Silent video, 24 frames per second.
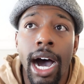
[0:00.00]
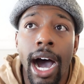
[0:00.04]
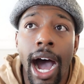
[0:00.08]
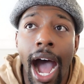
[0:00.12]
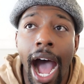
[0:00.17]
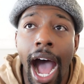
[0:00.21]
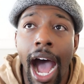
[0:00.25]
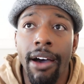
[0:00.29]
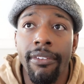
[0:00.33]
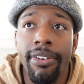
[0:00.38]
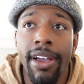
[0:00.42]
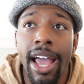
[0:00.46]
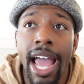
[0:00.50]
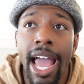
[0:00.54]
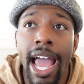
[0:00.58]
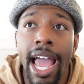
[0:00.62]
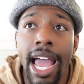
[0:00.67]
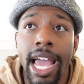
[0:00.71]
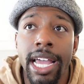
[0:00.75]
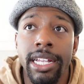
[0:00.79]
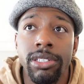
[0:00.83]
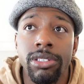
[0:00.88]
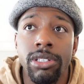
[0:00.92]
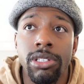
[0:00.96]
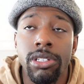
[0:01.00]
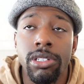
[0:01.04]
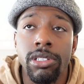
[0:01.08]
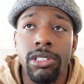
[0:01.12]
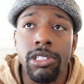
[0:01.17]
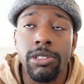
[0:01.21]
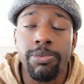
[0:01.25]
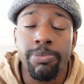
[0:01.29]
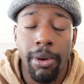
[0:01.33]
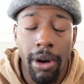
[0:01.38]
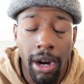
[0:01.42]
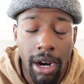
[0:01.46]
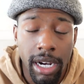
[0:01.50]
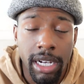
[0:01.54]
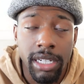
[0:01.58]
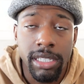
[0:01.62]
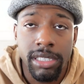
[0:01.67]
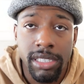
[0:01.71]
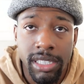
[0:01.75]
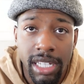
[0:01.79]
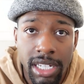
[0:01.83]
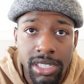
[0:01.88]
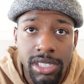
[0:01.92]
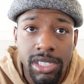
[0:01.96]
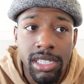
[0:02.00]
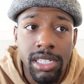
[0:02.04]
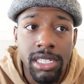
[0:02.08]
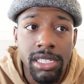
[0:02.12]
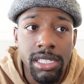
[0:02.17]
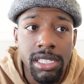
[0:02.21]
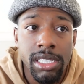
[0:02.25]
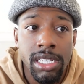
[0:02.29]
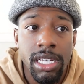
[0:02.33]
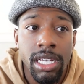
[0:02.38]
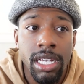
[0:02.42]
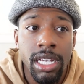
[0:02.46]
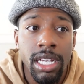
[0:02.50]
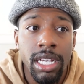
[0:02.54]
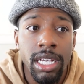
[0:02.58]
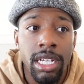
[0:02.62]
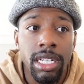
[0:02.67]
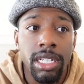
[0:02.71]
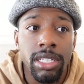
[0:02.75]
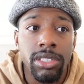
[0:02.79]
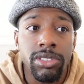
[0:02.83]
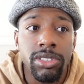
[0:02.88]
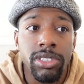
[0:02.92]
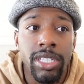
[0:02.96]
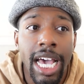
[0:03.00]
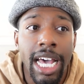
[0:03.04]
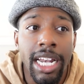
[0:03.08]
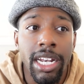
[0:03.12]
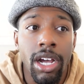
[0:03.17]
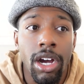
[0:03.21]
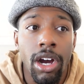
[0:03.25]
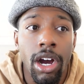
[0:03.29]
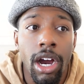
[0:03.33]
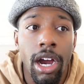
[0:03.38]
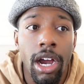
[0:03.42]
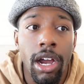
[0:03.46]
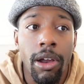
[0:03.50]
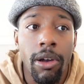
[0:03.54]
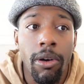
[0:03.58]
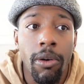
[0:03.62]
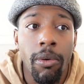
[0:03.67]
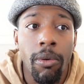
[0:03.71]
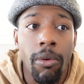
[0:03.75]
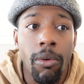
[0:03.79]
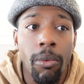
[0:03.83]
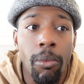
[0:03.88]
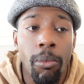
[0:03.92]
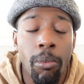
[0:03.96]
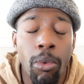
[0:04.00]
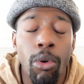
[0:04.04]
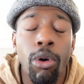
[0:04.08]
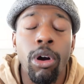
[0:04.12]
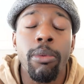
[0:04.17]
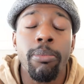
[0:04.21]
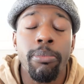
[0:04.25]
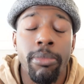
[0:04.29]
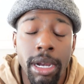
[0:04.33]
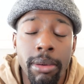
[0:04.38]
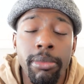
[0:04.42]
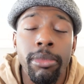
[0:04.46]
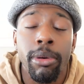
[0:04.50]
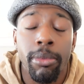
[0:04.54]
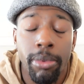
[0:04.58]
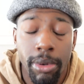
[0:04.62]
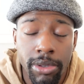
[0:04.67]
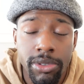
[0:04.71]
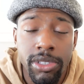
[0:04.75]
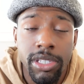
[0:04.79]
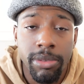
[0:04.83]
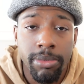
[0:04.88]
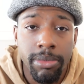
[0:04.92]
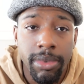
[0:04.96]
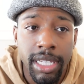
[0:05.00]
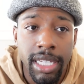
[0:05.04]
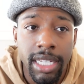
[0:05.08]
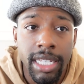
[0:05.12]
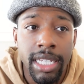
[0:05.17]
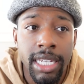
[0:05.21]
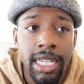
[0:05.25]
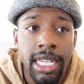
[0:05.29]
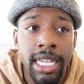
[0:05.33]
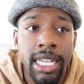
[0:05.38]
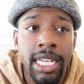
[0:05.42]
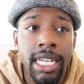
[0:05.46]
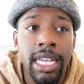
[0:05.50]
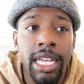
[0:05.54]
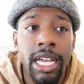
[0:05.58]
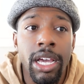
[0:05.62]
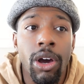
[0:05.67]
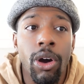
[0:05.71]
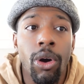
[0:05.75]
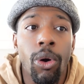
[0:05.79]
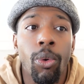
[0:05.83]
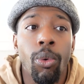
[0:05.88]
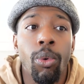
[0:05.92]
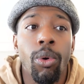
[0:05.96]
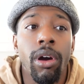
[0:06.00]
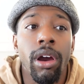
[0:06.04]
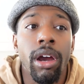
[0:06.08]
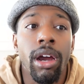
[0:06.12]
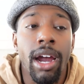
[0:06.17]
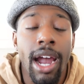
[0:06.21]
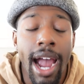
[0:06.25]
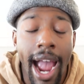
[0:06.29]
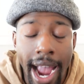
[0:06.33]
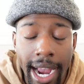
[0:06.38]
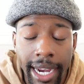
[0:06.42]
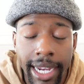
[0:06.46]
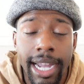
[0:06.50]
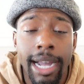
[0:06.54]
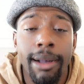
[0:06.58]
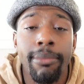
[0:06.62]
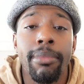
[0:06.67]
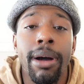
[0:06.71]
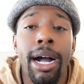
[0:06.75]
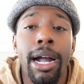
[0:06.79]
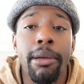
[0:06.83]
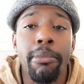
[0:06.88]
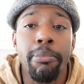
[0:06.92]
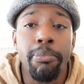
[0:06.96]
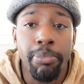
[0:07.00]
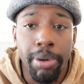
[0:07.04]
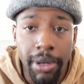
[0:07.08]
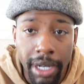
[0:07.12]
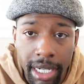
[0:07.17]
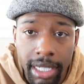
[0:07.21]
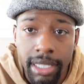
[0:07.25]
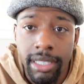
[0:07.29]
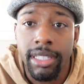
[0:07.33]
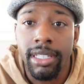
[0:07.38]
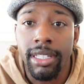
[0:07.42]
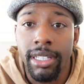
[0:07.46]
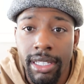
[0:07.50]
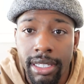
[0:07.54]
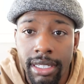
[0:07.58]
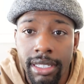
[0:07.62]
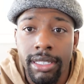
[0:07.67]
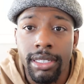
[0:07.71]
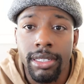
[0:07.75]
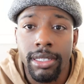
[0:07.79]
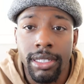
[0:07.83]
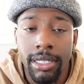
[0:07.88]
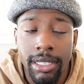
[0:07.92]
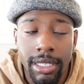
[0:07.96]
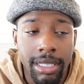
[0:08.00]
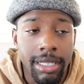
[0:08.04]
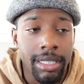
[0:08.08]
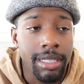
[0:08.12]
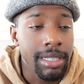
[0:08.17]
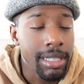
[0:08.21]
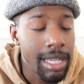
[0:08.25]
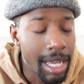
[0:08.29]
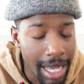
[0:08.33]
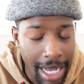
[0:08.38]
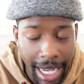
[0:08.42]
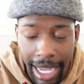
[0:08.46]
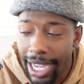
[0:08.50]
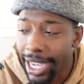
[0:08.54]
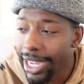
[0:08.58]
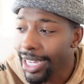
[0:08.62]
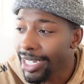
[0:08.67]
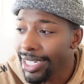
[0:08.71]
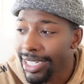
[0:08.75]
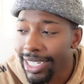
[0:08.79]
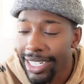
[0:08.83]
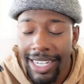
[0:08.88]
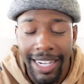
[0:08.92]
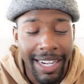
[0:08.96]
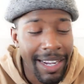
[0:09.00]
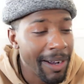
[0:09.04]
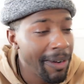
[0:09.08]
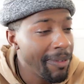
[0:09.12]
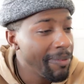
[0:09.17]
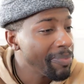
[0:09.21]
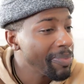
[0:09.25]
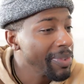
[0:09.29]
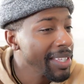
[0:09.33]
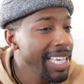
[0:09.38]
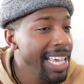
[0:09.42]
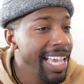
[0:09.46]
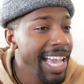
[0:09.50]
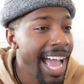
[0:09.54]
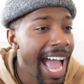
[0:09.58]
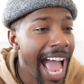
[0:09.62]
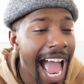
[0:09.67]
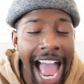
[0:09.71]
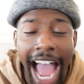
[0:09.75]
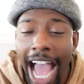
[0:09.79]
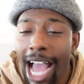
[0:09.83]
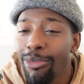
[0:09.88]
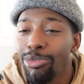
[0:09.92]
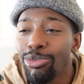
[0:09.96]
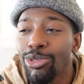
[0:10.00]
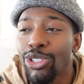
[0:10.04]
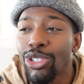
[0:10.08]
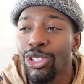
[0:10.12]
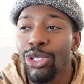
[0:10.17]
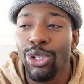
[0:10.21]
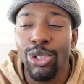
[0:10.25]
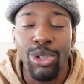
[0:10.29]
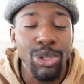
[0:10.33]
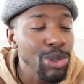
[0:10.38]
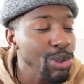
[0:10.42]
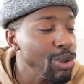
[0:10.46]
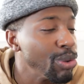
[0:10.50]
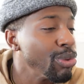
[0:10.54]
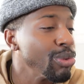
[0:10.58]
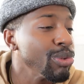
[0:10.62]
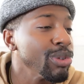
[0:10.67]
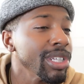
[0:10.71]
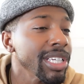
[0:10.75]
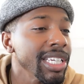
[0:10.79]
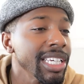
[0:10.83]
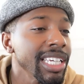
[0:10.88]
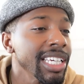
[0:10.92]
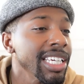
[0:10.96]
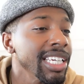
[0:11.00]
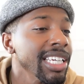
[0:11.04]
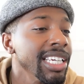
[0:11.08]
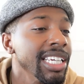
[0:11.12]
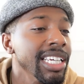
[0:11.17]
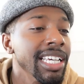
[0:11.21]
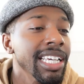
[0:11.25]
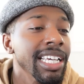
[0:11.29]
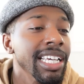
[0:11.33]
I've had sparring sessions that are more memorable to me where I got my butt kicked. Like, absolutely